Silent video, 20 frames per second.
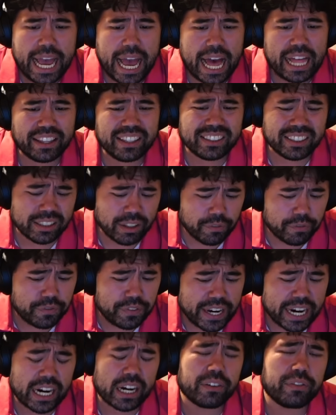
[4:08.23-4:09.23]
and this is a
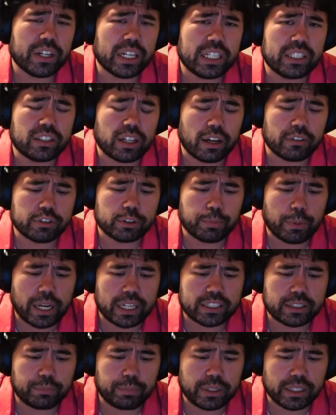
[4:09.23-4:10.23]
very, very tough
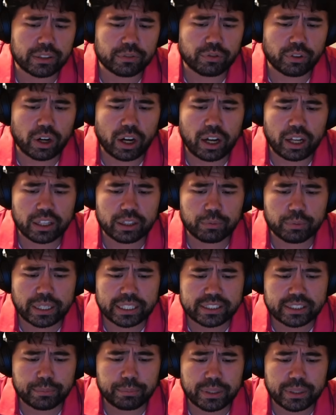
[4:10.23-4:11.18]
spot to be in for Alireza